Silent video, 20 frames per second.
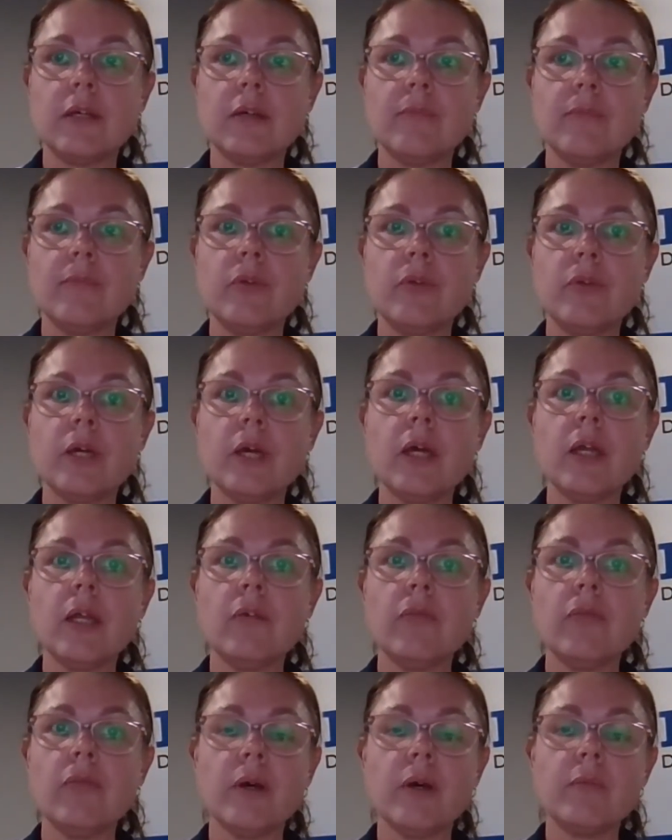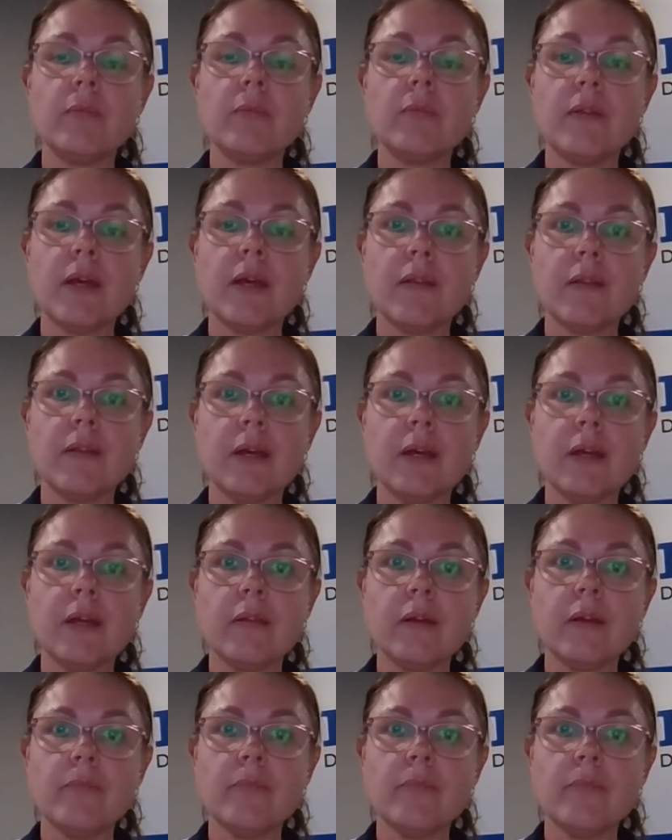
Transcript: You can't have one without the other.